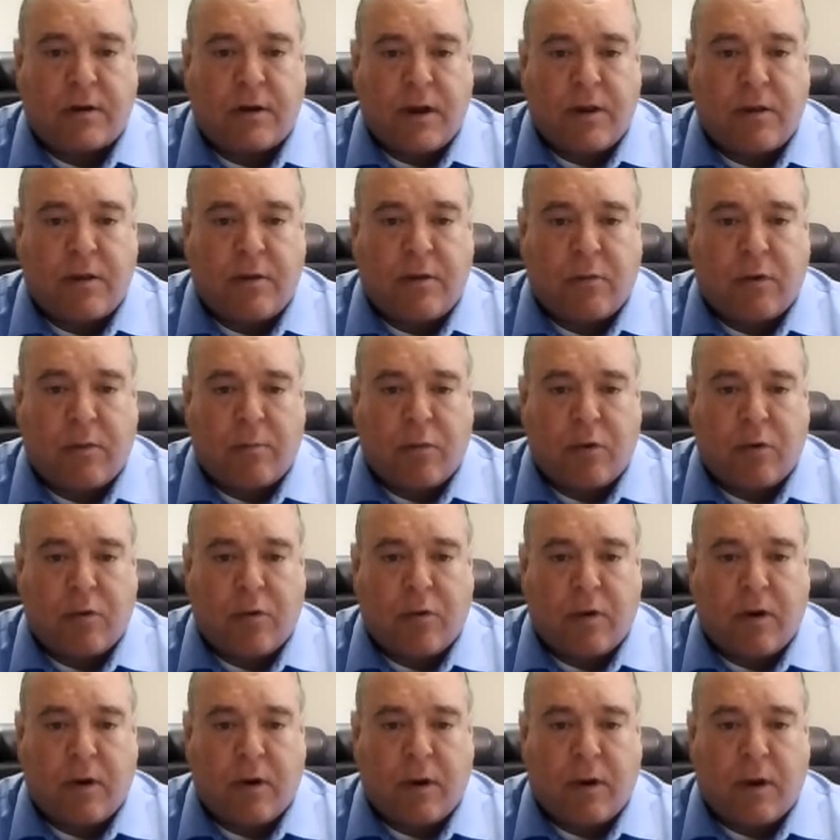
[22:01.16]
in the
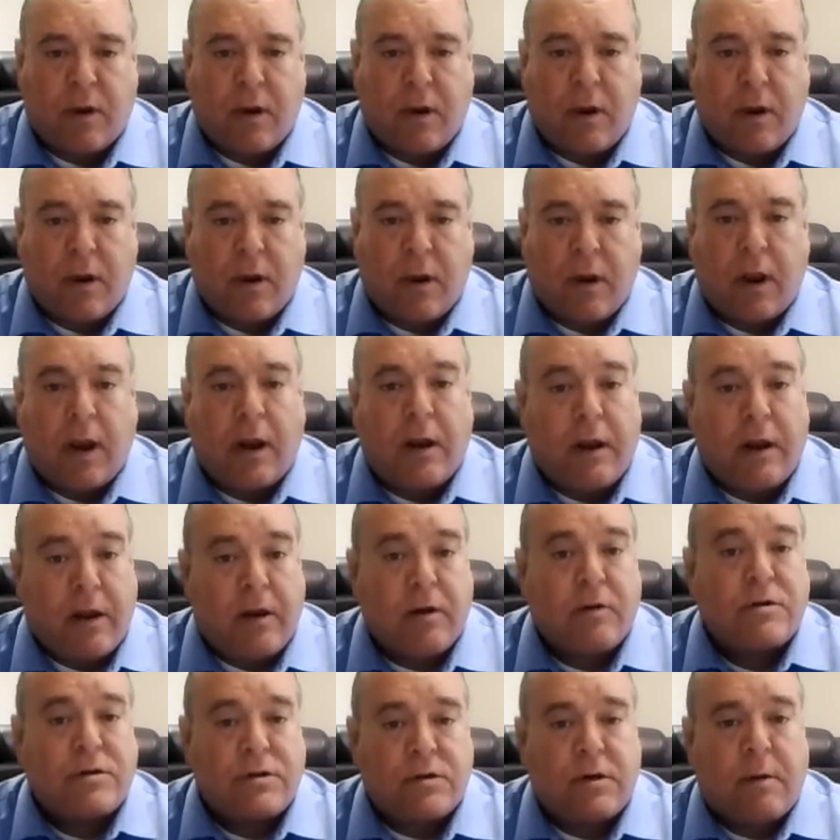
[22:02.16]
report, and
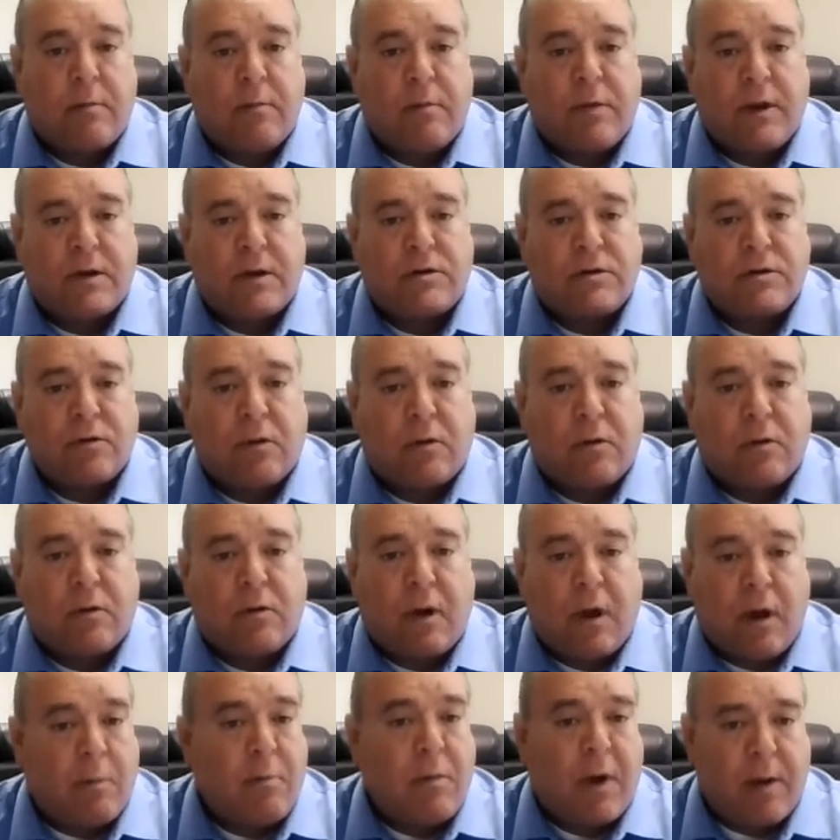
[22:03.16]
here's some that sold
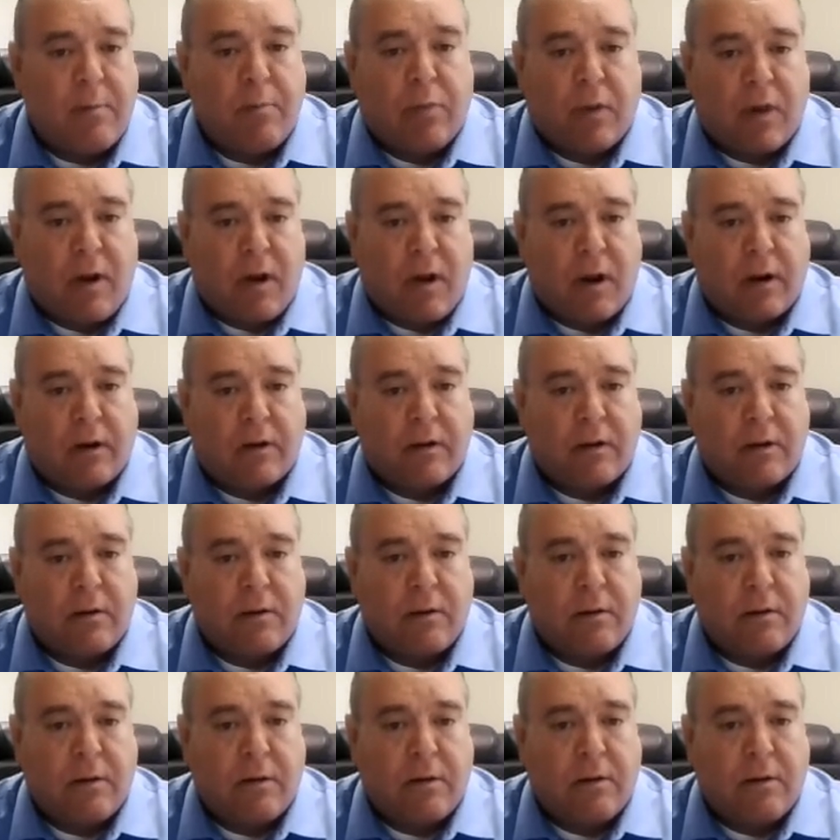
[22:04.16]
on my block
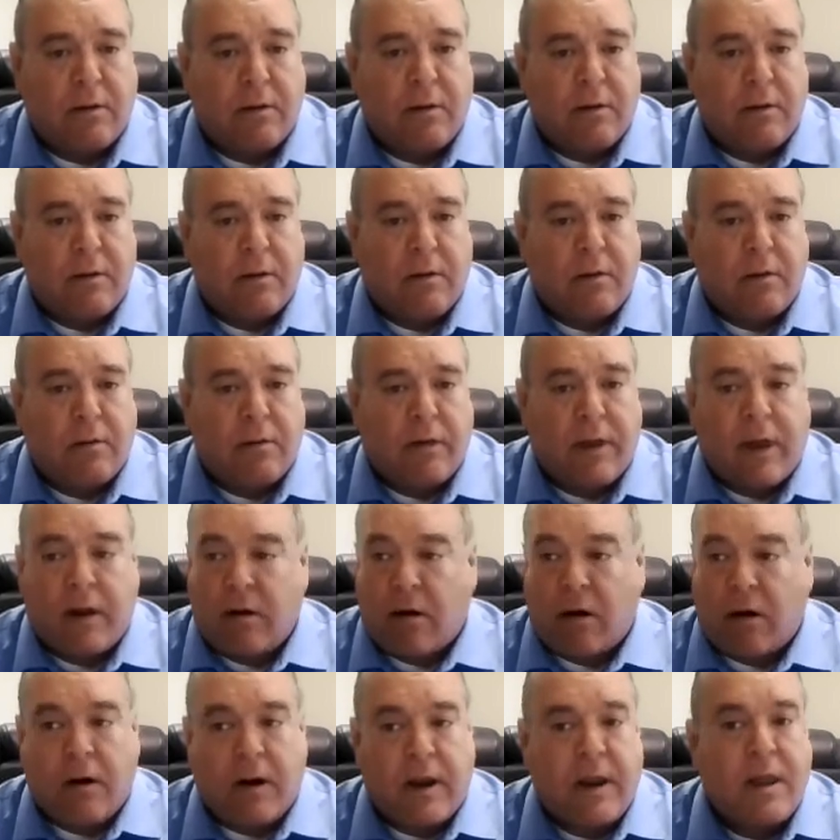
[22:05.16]
that
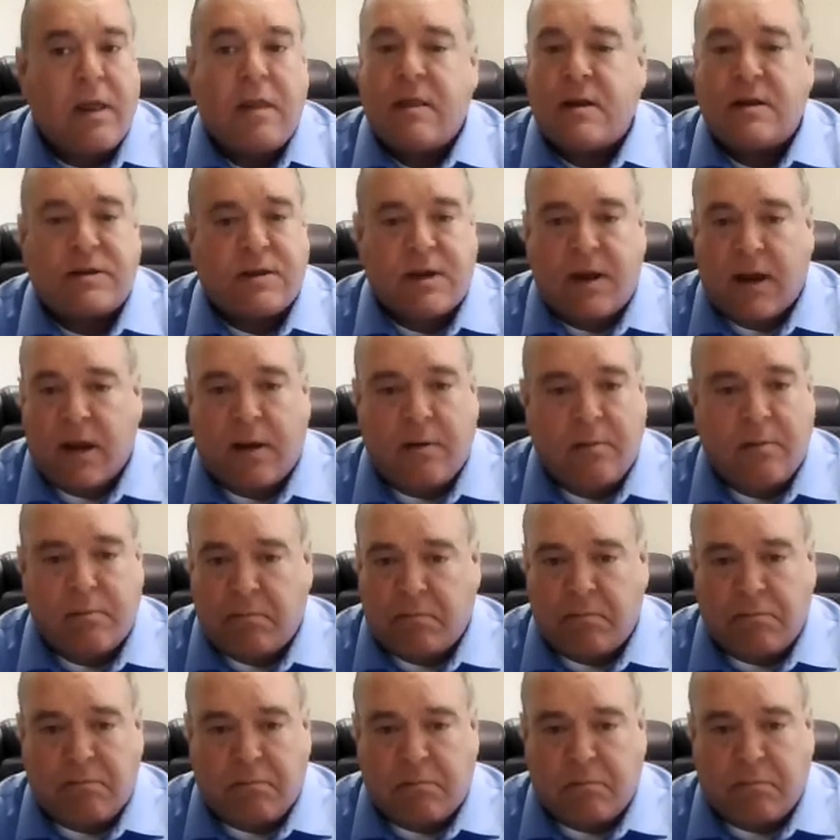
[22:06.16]
are in the same
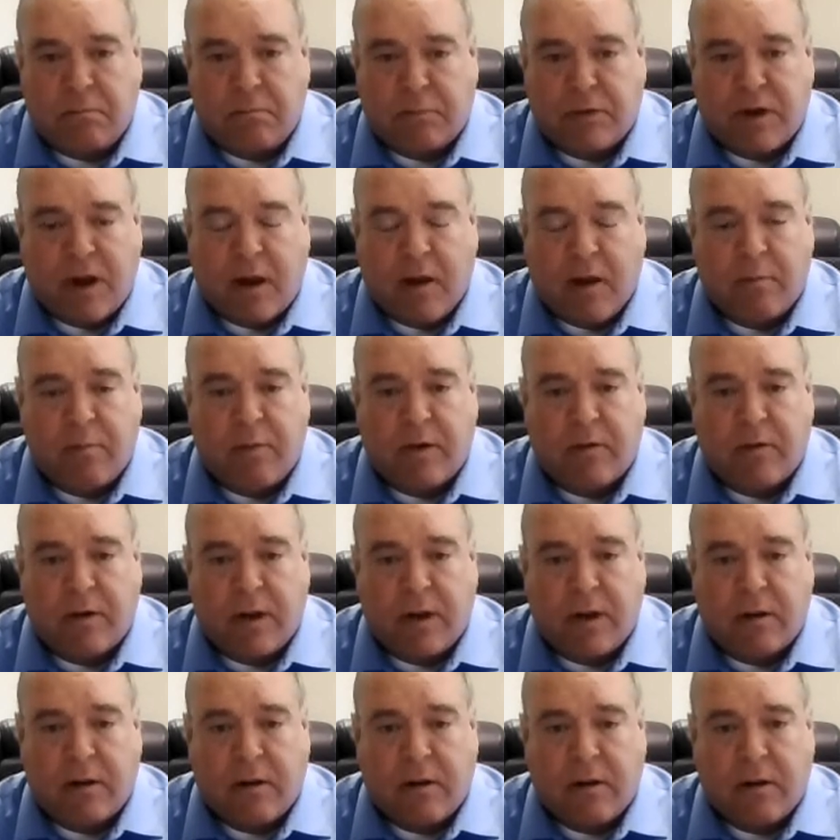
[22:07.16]
time
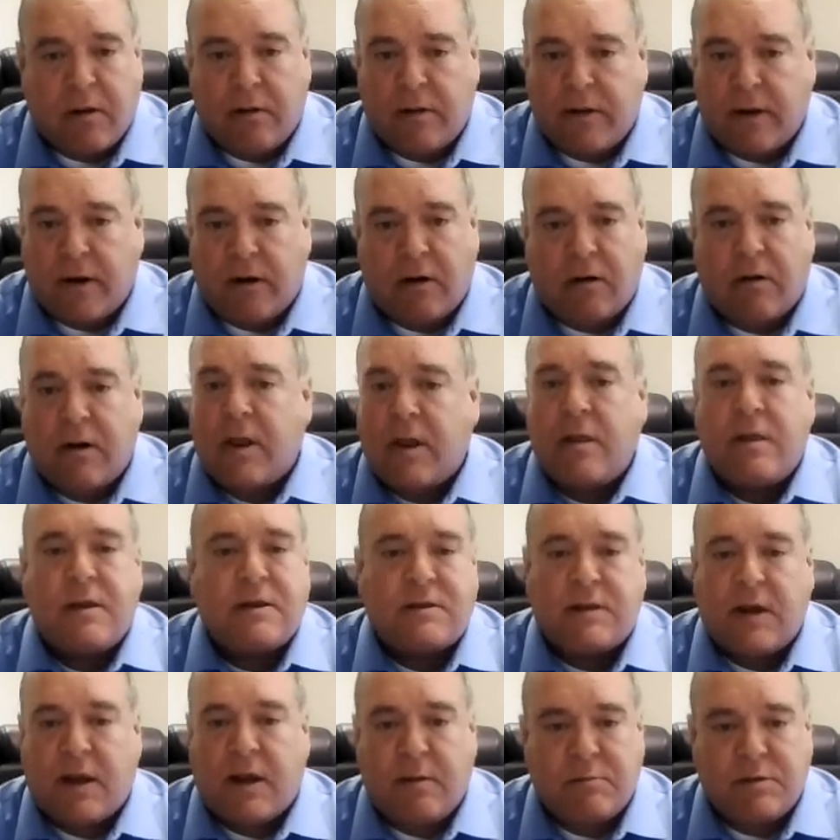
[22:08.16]
period, that are in the
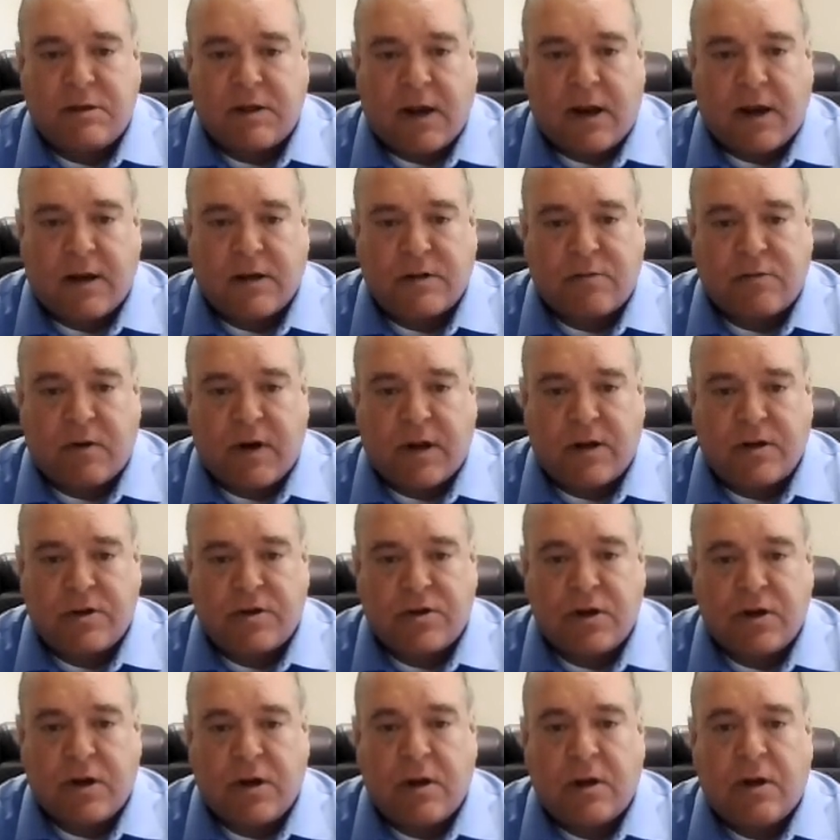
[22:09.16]
same size
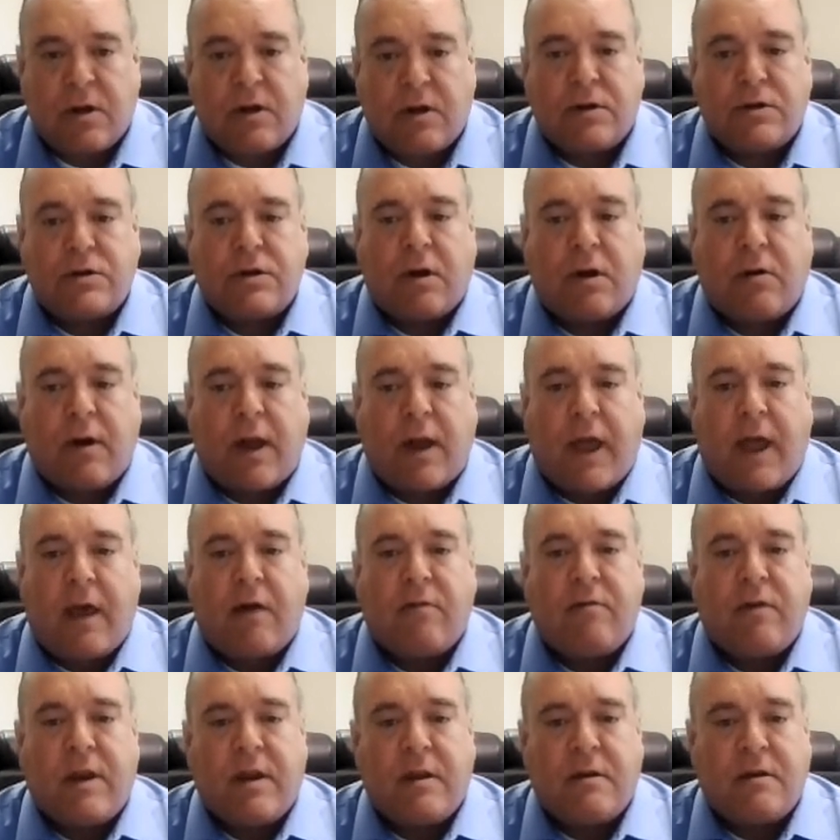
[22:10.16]
range. Mm-hmm. So
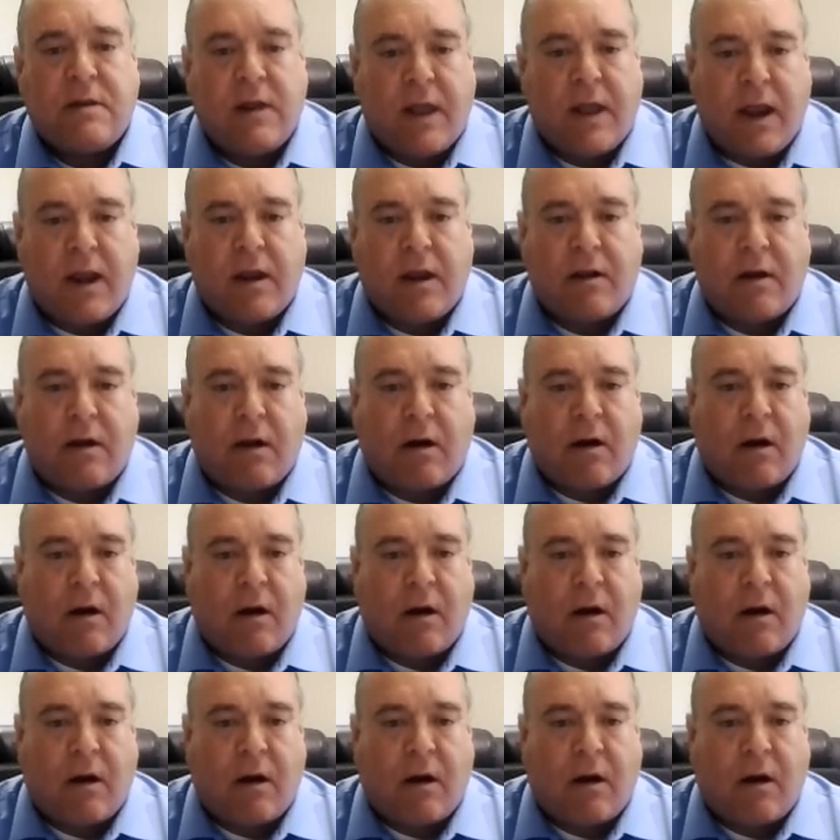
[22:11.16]
having data